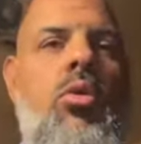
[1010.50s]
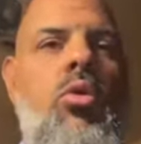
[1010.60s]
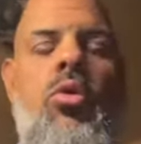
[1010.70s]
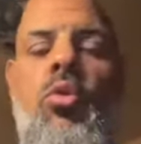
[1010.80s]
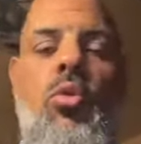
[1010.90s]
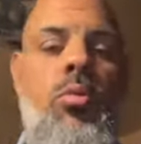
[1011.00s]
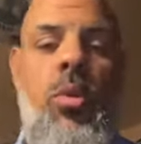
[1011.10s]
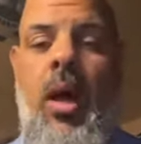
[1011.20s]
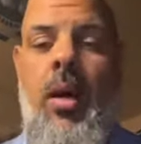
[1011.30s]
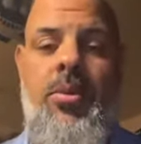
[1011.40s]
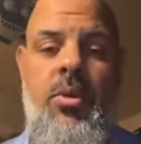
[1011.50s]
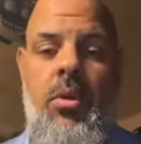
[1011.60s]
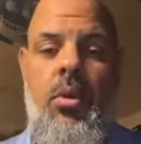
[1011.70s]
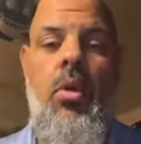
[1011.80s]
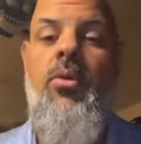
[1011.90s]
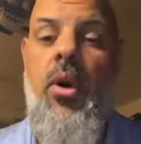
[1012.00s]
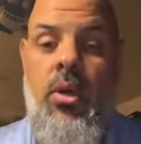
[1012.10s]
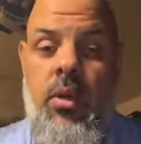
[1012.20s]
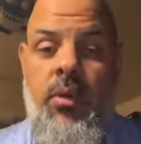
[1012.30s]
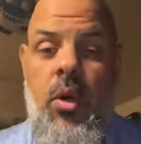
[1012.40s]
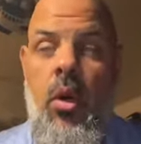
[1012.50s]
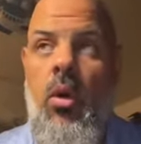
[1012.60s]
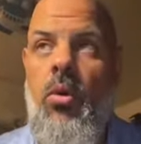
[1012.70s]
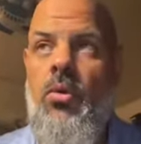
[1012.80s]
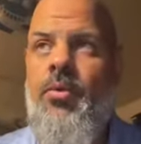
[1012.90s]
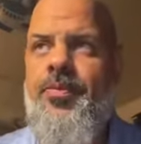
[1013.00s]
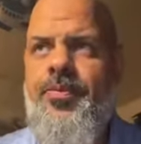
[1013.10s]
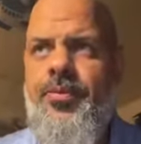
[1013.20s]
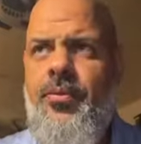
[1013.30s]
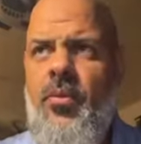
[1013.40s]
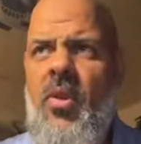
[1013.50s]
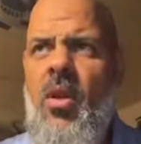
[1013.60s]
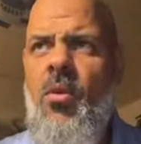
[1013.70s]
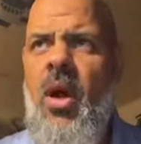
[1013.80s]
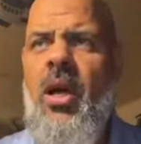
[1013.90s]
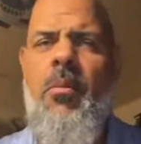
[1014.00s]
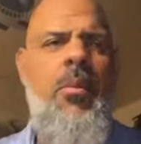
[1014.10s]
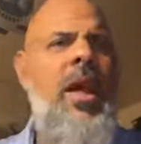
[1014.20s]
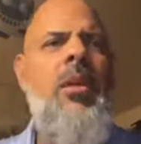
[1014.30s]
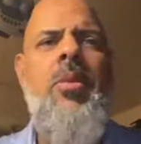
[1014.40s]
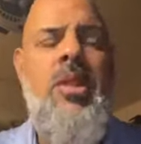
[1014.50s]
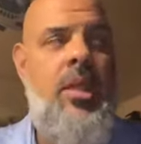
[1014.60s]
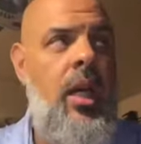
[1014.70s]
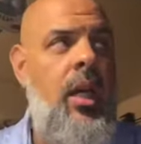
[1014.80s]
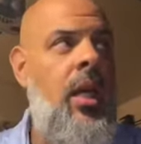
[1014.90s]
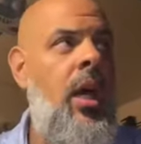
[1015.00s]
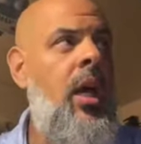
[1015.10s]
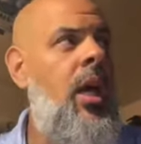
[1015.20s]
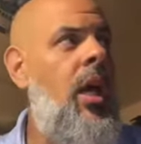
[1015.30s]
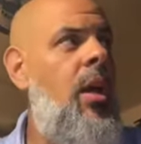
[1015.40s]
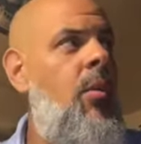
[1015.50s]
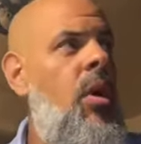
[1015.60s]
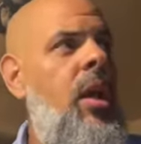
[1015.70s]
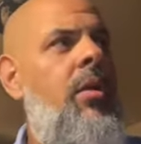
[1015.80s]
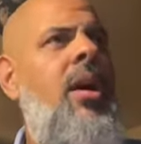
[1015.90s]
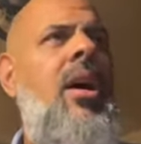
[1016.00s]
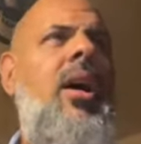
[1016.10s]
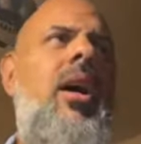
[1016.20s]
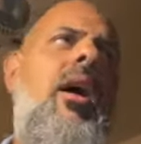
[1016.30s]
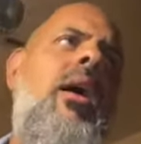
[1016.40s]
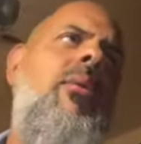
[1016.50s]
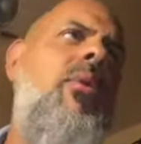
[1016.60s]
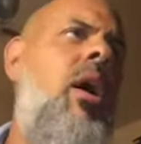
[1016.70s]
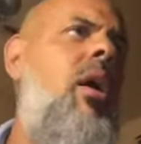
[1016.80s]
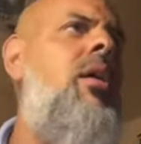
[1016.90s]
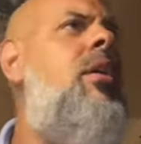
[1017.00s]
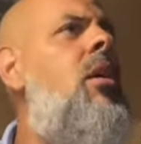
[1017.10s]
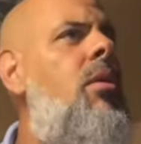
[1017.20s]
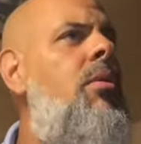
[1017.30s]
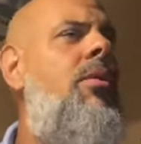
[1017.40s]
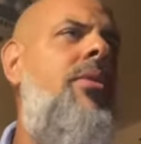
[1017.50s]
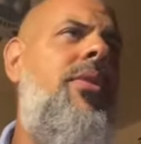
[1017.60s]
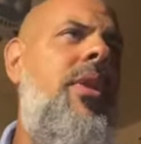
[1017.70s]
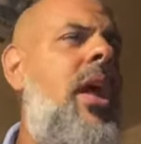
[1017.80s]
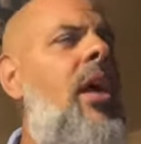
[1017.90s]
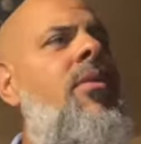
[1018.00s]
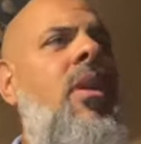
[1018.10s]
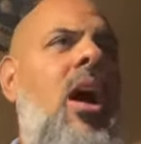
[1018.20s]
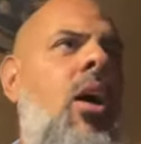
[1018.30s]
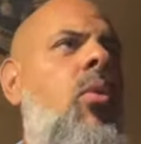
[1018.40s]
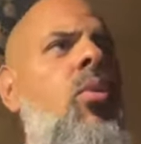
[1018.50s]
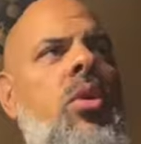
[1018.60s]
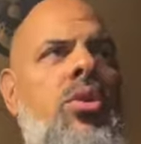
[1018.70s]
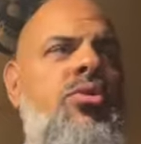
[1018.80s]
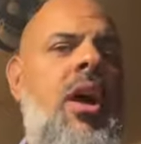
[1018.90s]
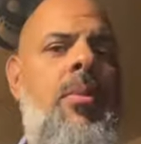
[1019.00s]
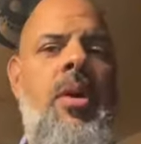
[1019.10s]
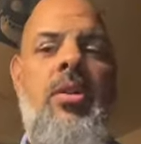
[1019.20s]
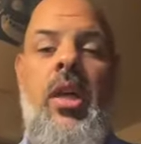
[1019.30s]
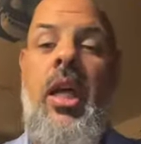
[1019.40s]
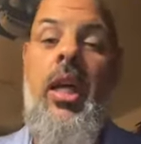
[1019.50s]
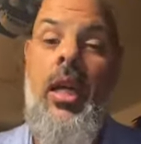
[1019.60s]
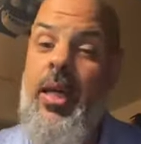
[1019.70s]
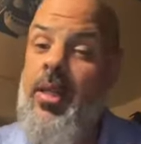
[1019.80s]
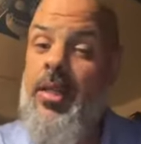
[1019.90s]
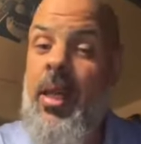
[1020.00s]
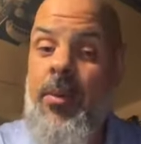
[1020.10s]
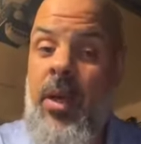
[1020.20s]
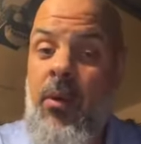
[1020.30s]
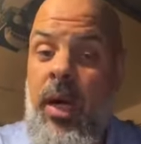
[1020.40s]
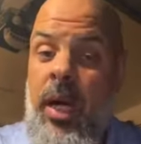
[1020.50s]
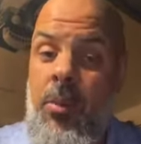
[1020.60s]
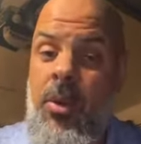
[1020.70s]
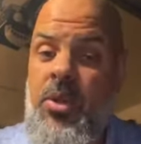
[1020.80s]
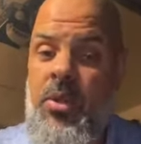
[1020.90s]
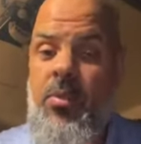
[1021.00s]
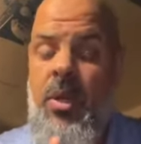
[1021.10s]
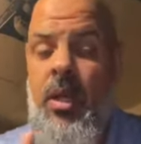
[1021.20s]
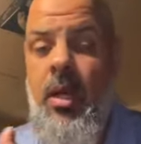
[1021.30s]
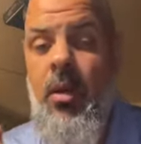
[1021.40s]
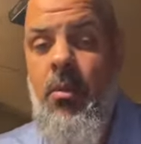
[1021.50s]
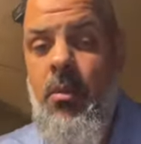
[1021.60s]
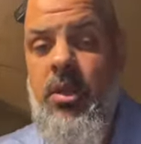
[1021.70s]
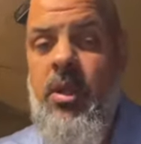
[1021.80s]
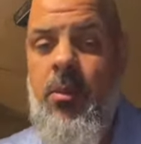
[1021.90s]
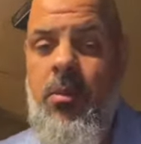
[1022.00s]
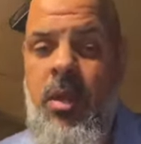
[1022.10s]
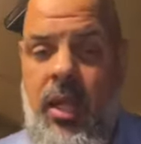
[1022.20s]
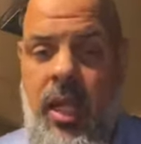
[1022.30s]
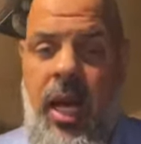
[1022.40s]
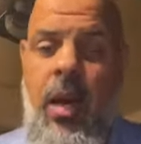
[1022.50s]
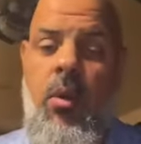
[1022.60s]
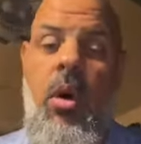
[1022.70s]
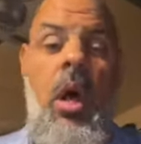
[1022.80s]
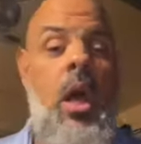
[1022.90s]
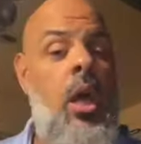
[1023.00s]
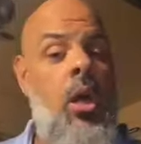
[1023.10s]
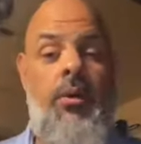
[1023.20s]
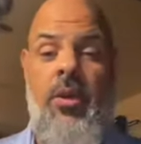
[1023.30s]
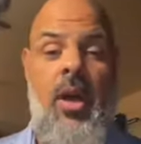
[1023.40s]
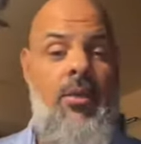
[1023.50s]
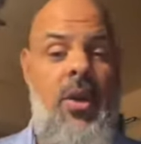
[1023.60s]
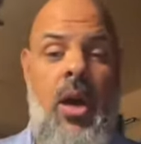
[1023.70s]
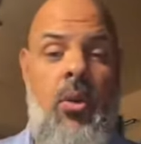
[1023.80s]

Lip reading: due to perhaps no fault of their own, right, made a mistake, and we're like, well, you know, they have the outward trappings. Again, like the same thing, right? Can a person be Muslim and be gay? Well, if they have the